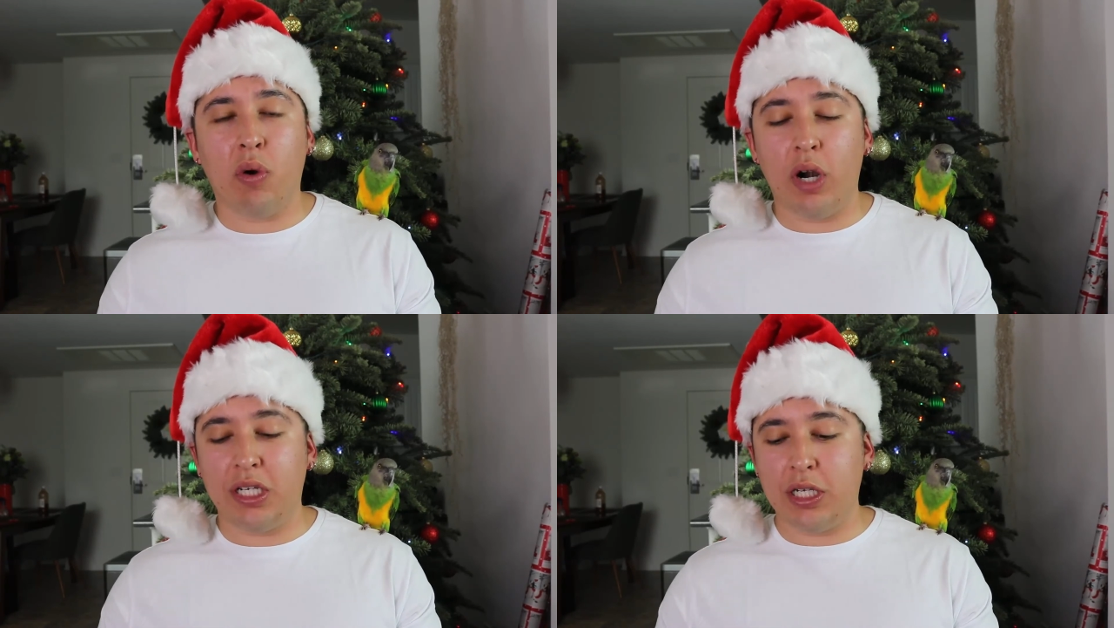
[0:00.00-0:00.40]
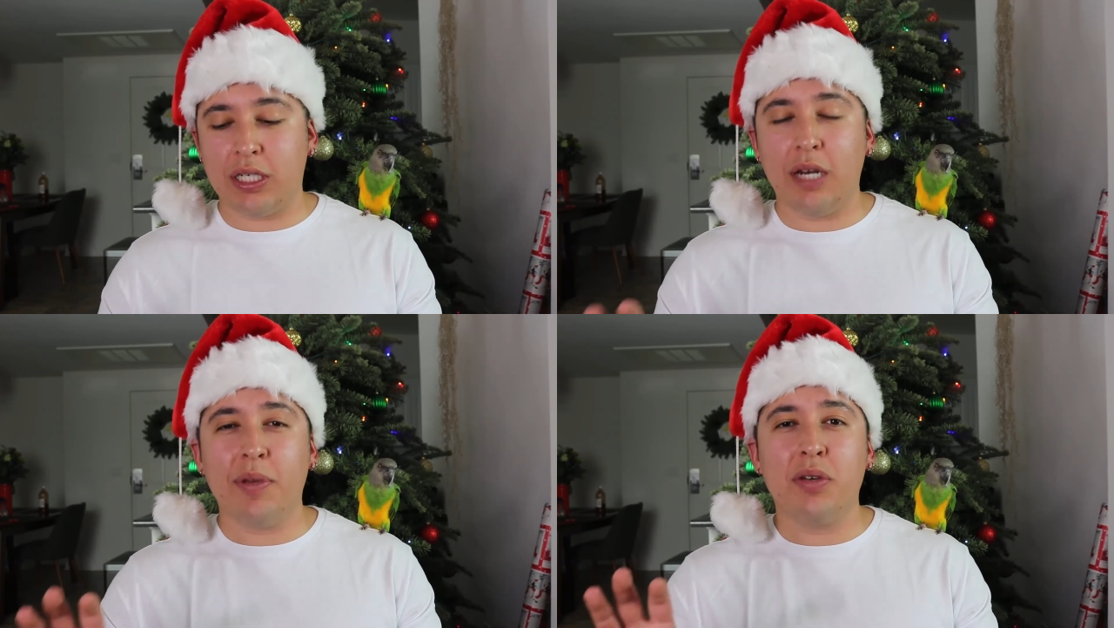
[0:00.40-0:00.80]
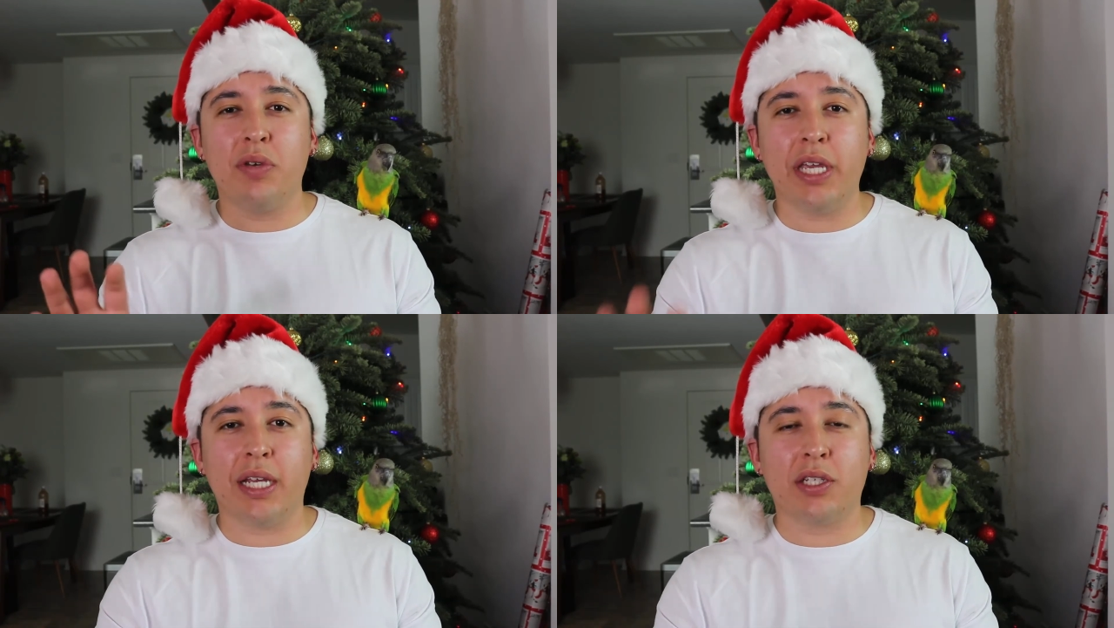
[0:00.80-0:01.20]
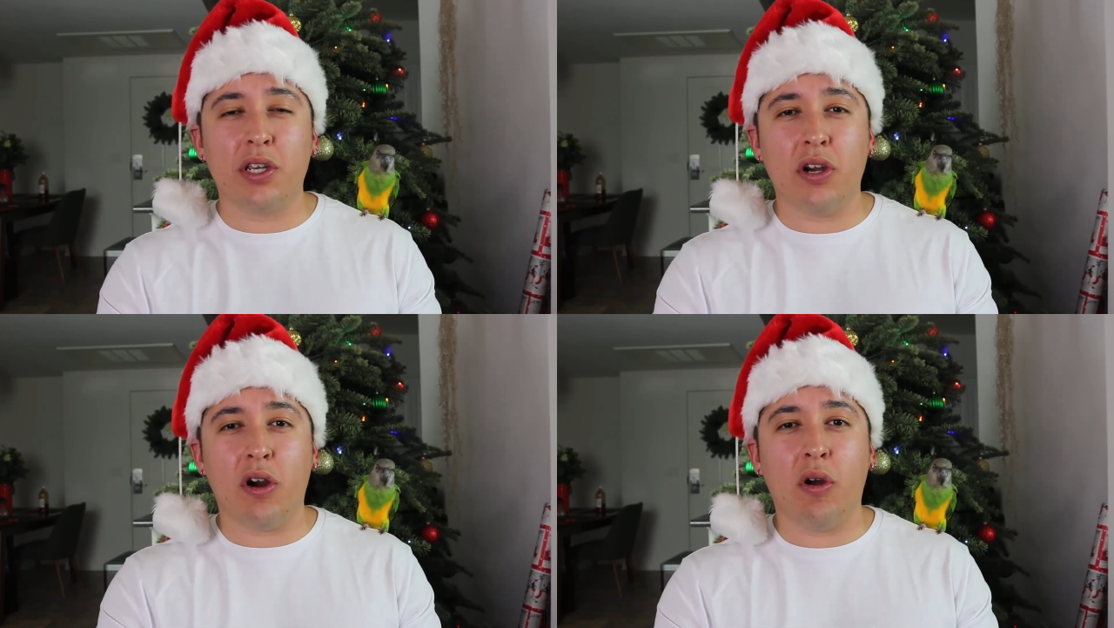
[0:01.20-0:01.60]
or it's just going to be unique to
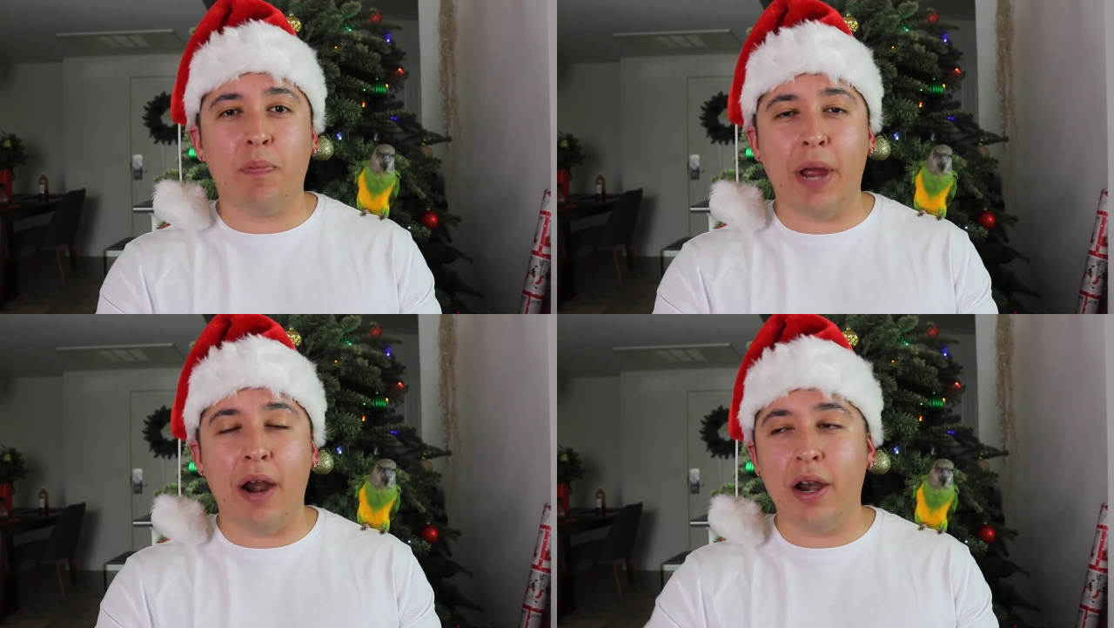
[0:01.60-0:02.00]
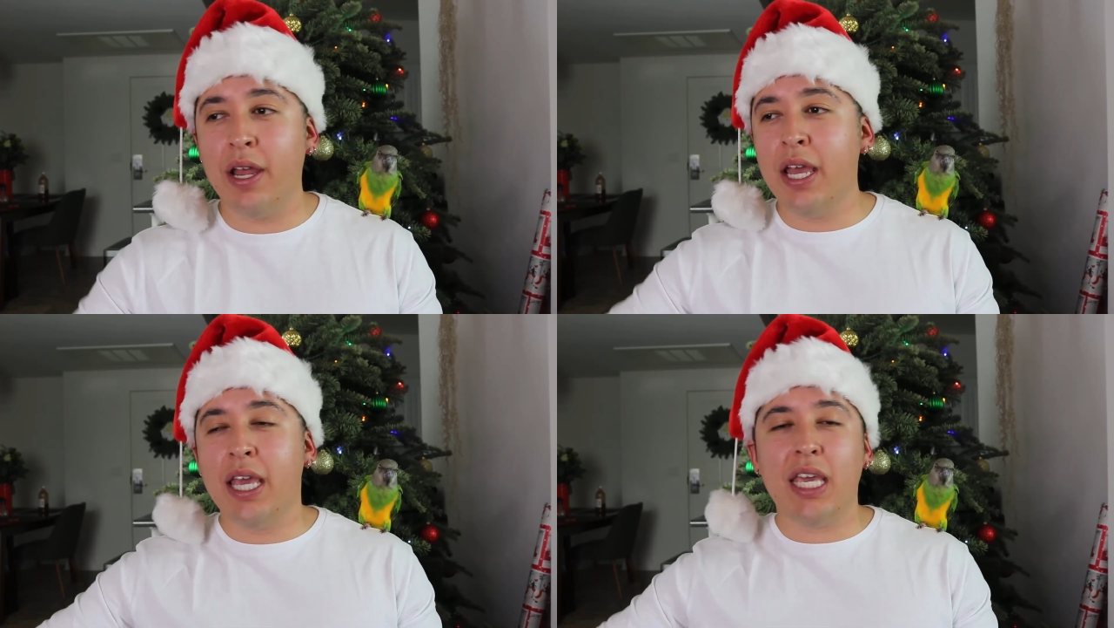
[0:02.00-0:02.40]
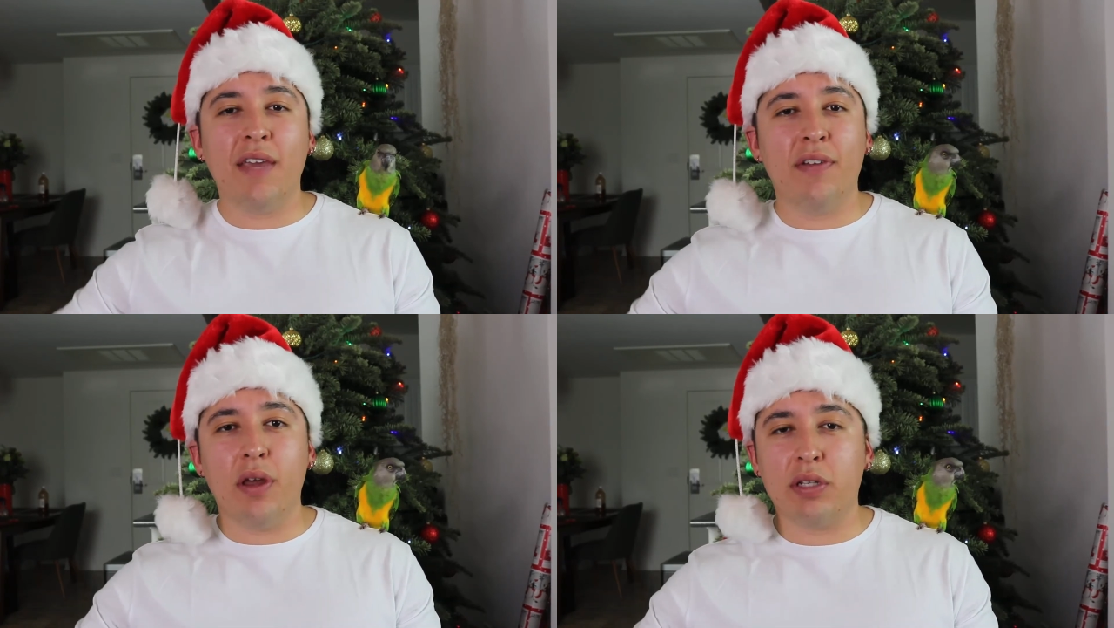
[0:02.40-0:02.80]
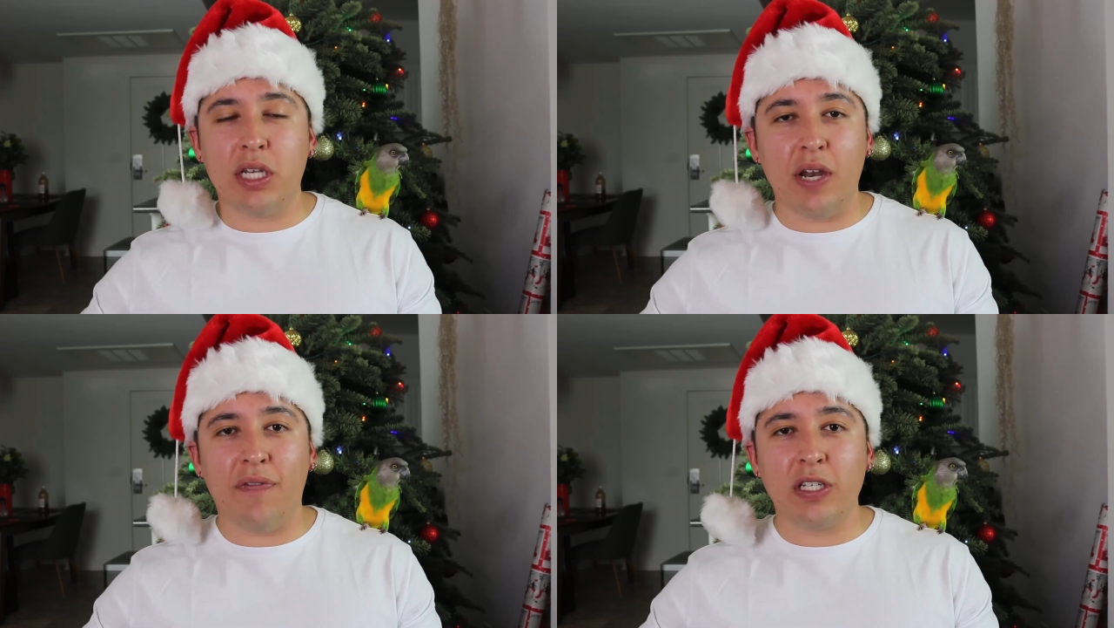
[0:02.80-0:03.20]
your own parrot, even though it's a
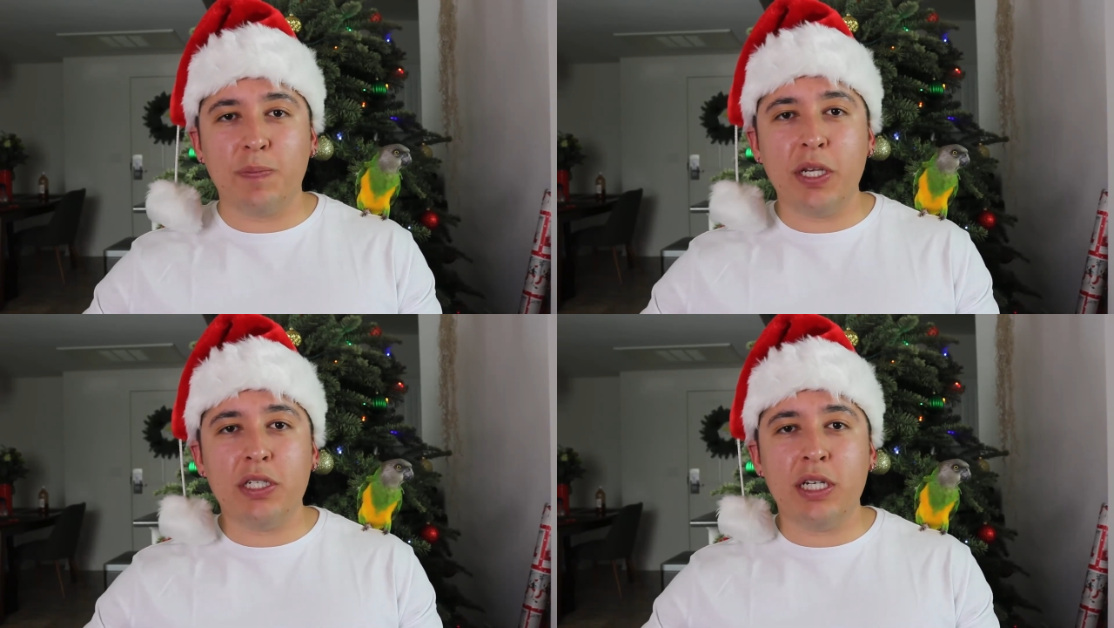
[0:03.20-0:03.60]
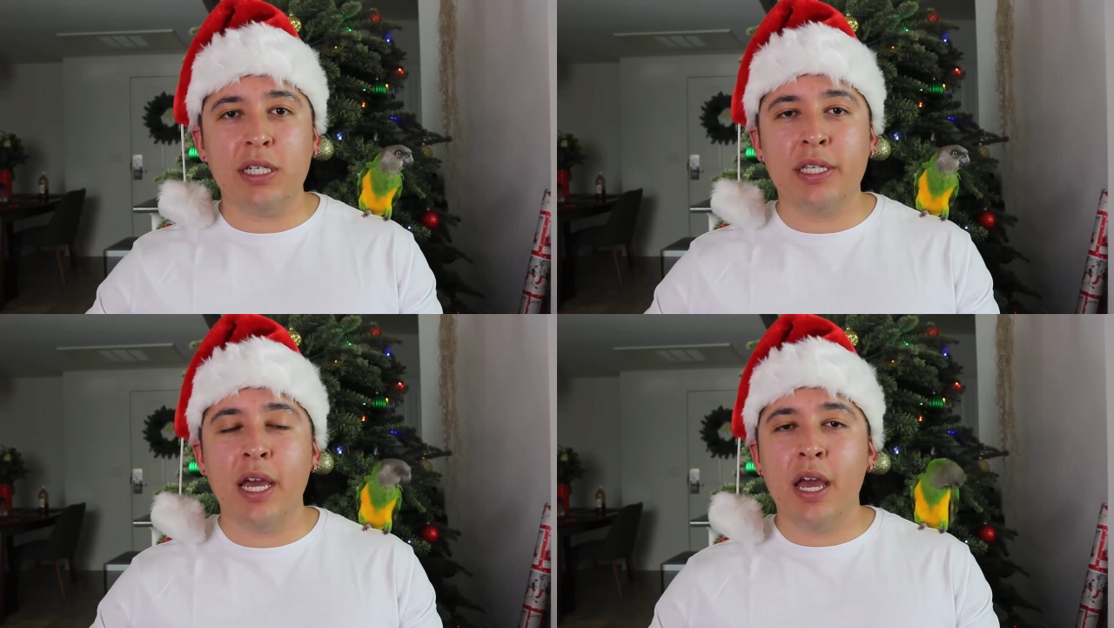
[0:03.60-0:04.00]
different species.